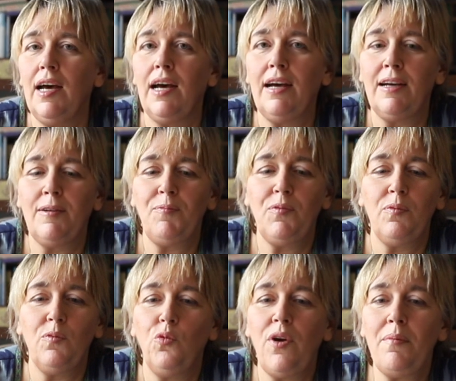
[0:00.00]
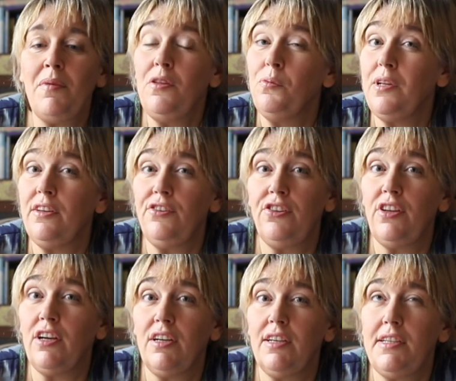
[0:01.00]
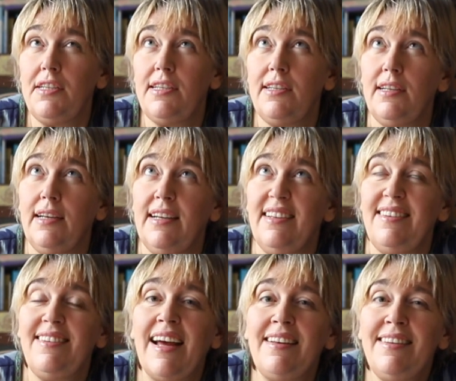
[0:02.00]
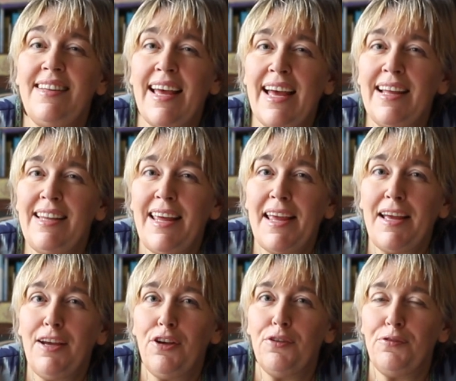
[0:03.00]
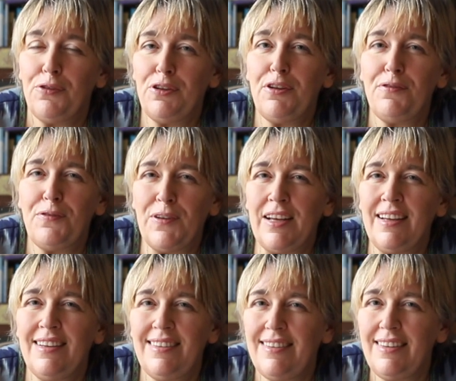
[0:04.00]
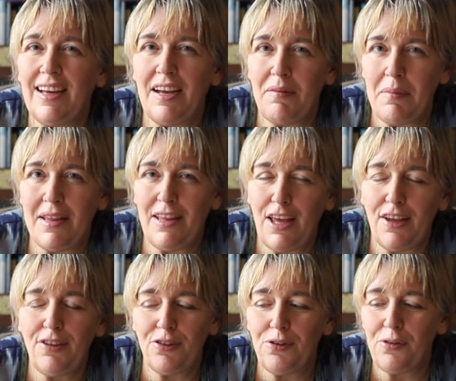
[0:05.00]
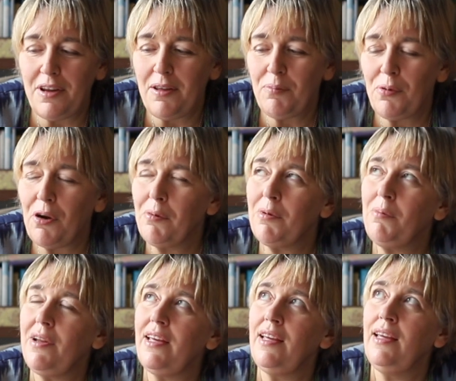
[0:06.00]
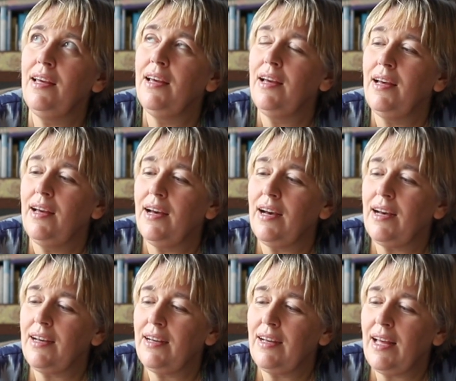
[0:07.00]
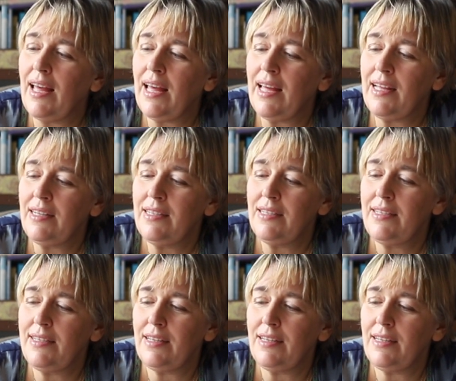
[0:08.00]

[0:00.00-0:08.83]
Women will start suntanning for the first time in history, probably, and